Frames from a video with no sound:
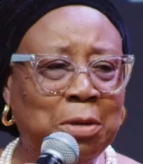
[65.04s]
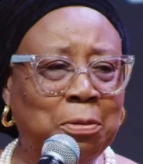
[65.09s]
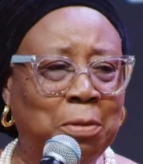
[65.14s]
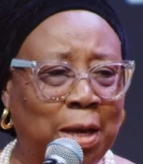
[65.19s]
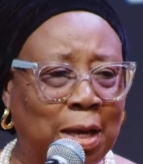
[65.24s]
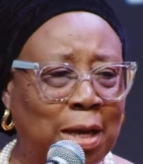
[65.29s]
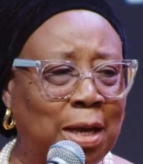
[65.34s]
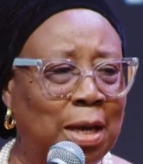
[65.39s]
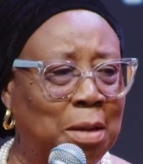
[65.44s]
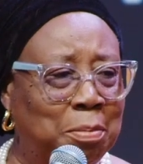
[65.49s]
he
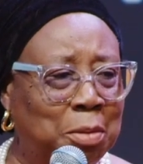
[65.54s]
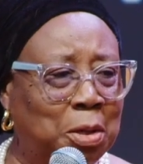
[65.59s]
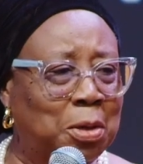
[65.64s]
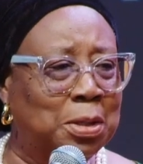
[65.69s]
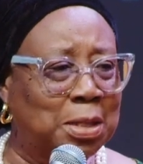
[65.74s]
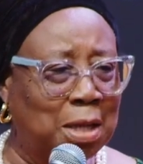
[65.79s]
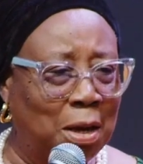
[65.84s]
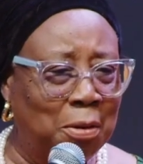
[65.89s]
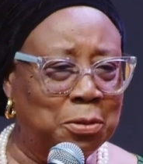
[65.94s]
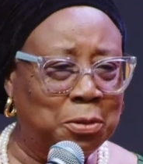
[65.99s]
were here
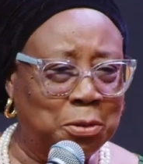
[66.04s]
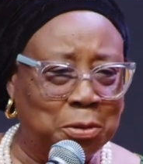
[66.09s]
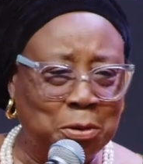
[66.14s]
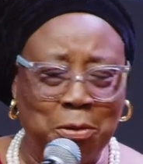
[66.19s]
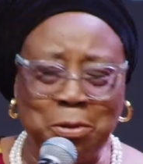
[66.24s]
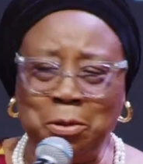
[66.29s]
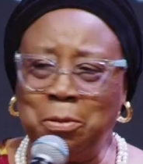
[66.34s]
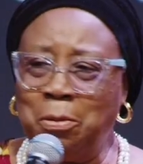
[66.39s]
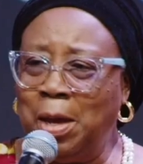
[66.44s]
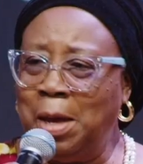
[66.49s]
because I want to
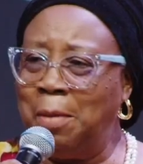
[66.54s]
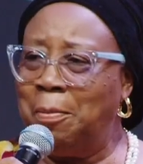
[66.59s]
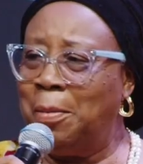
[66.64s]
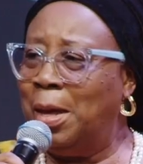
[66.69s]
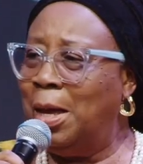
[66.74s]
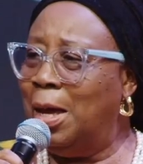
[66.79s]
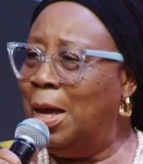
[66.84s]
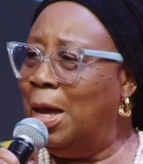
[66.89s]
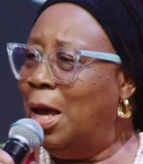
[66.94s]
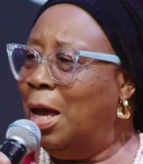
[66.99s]
talk to him.
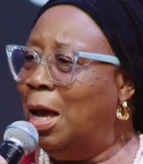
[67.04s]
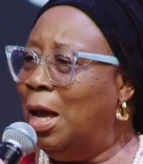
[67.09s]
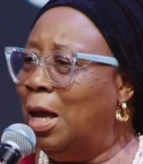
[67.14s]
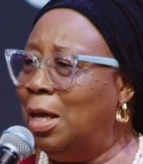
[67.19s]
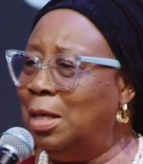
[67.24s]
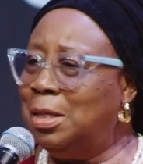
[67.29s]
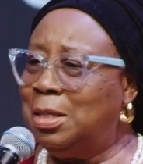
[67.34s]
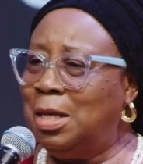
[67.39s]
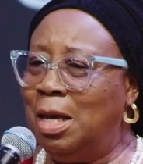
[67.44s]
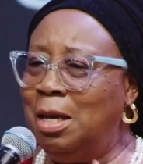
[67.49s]

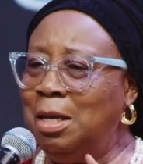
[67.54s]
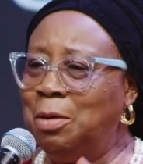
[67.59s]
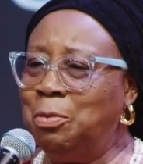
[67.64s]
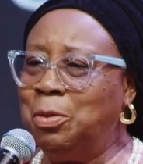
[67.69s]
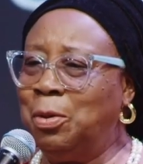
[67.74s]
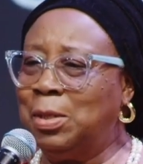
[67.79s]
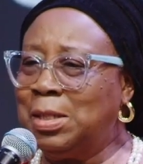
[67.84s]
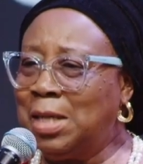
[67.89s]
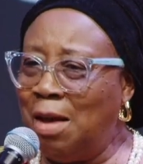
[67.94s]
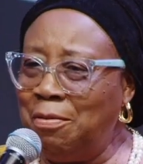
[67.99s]
He
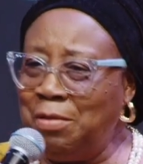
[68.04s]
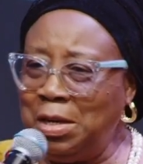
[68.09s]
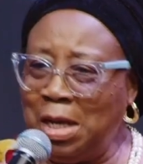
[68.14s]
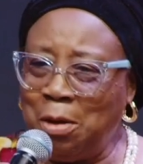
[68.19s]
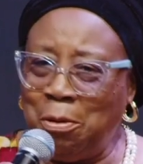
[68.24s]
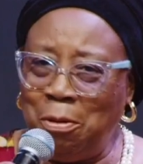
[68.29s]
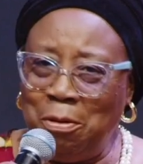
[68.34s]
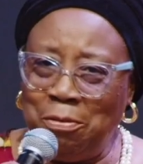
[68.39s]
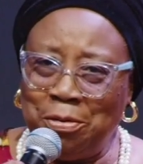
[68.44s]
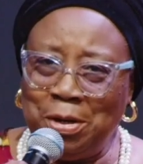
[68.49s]
was having a
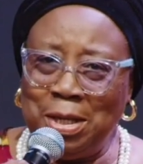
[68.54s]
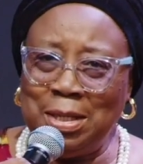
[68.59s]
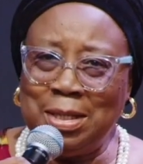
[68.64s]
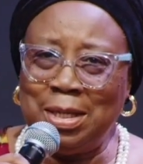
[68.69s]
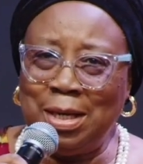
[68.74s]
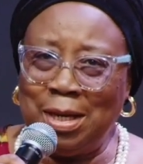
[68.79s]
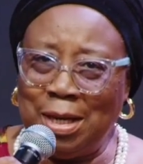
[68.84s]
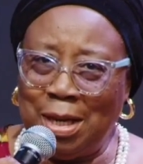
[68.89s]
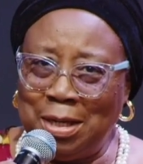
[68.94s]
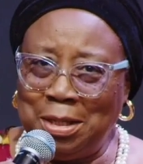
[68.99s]

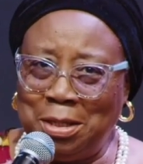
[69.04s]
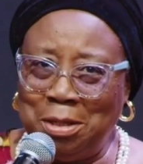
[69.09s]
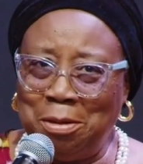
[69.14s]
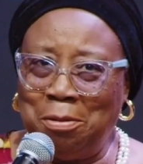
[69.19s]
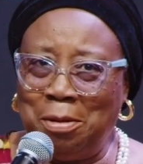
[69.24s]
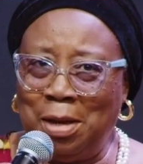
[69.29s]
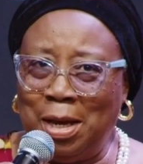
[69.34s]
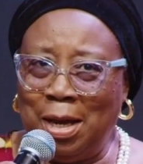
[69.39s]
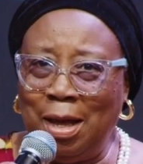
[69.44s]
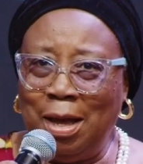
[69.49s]
conference in
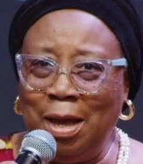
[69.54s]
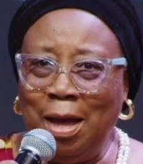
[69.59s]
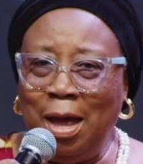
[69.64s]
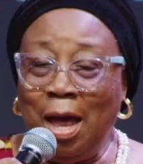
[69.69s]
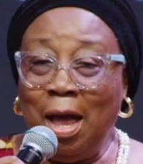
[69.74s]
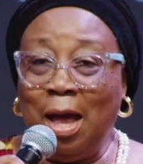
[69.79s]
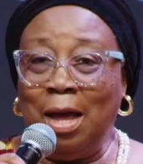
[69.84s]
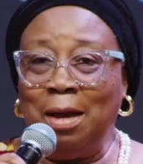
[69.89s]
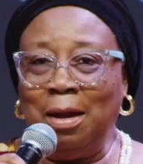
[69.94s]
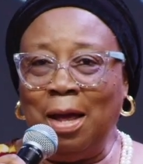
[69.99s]
Nigeria,
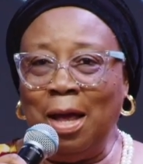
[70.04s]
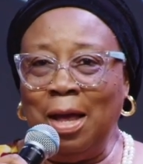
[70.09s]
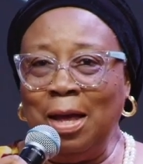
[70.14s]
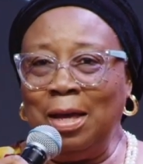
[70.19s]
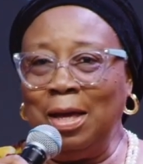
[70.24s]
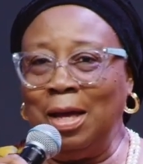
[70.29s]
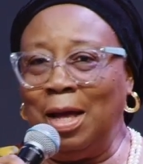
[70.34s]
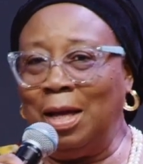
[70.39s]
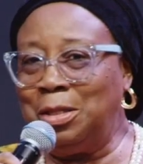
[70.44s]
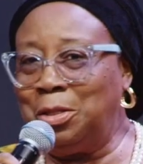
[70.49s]
and
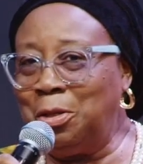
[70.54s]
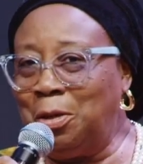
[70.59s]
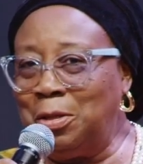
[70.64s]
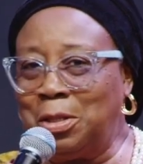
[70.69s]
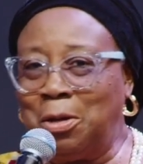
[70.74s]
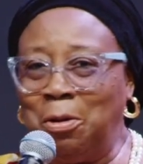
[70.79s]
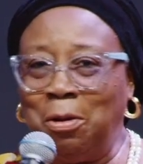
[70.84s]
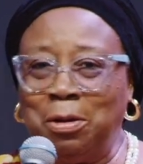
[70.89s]
I had just